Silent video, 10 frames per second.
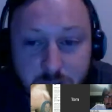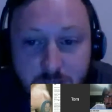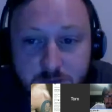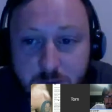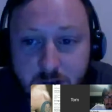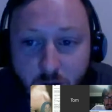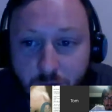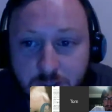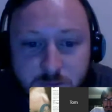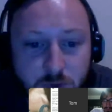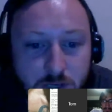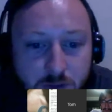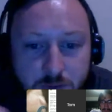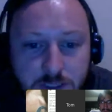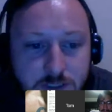why they've spent all this money
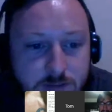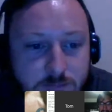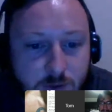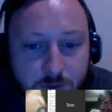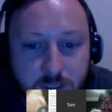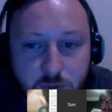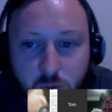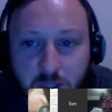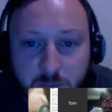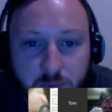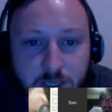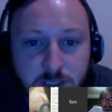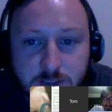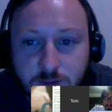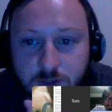on these quality
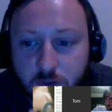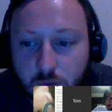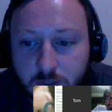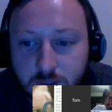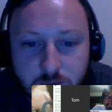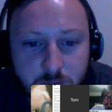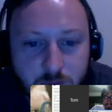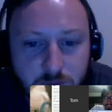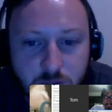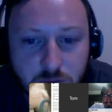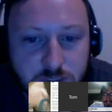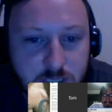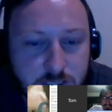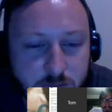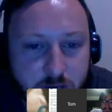players. You look at the quality of some of those goals
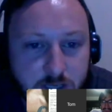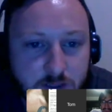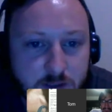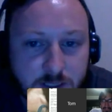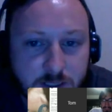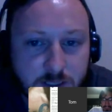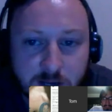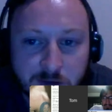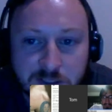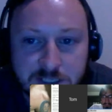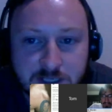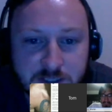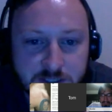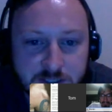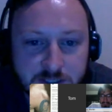against America, that Carlos
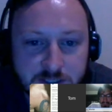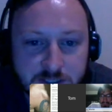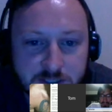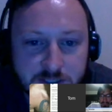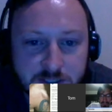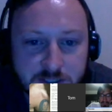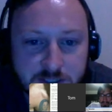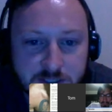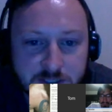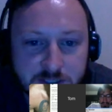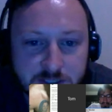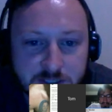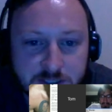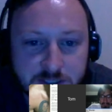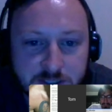Sanchez goal, and you're like,
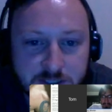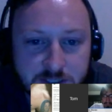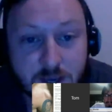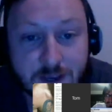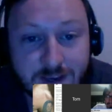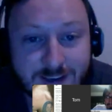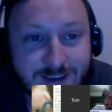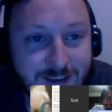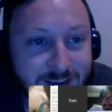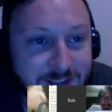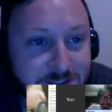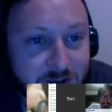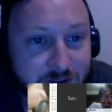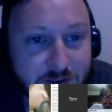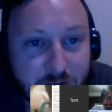it's
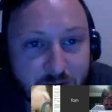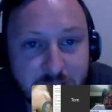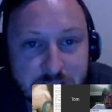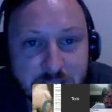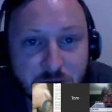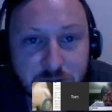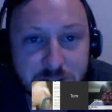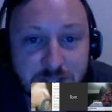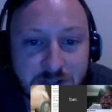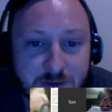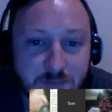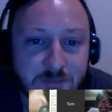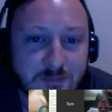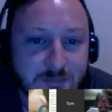not easy goals, are they? Them?